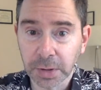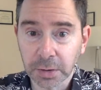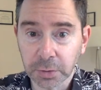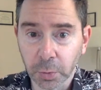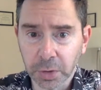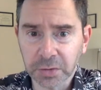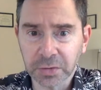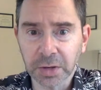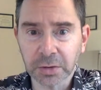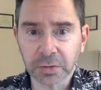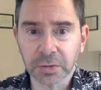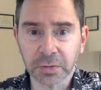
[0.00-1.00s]
To what extent
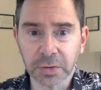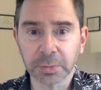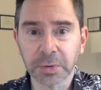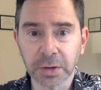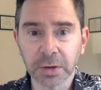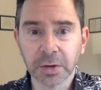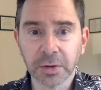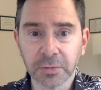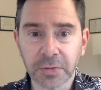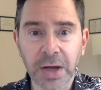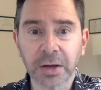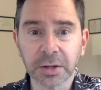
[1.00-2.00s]
does it seem to
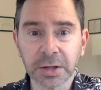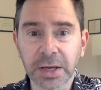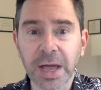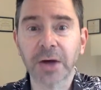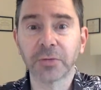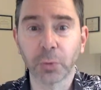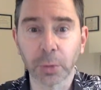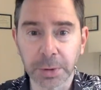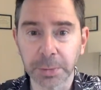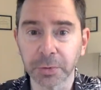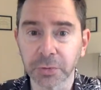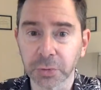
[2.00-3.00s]
validly account for
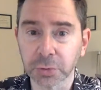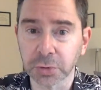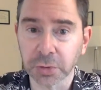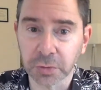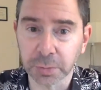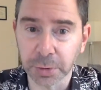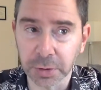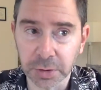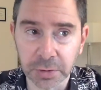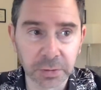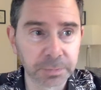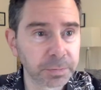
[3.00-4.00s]
people's social
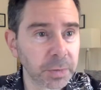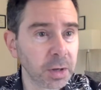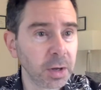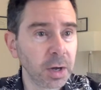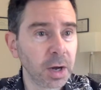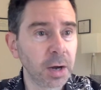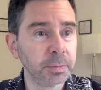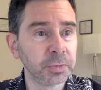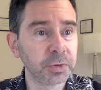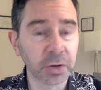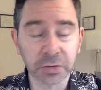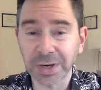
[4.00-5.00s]
experience? Um,
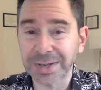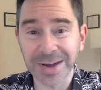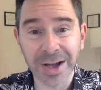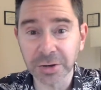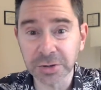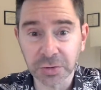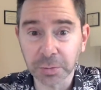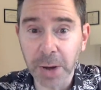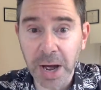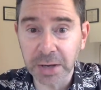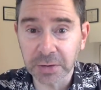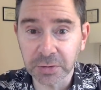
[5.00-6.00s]
does it acknowledge its
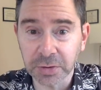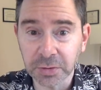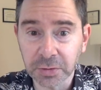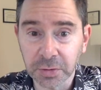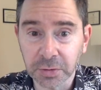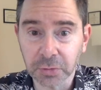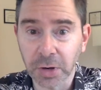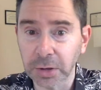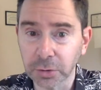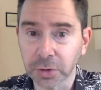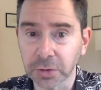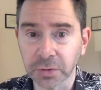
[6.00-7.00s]
biases? Does it try to
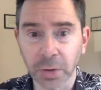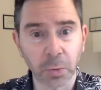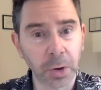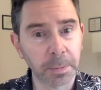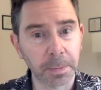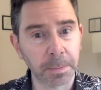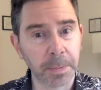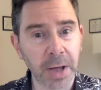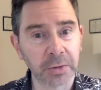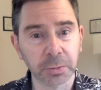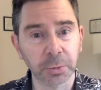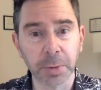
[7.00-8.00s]
look and say what
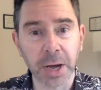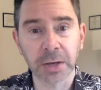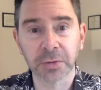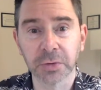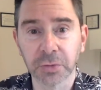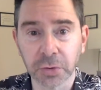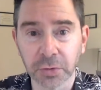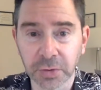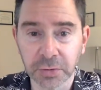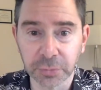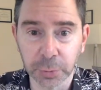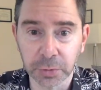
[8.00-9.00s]
possible biases could have
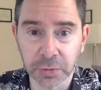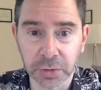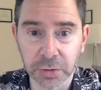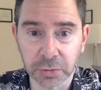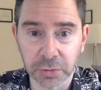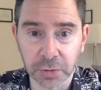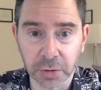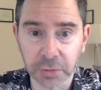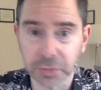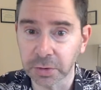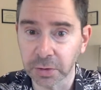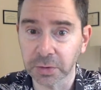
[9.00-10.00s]
influenced these
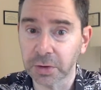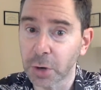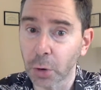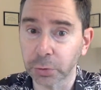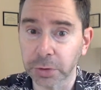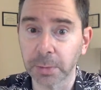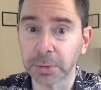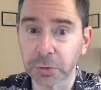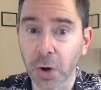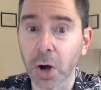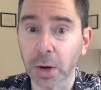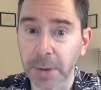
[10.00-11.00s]
results? And does it note them and
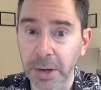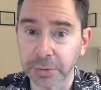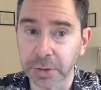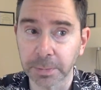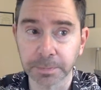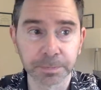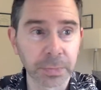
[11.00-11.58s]
talk about them?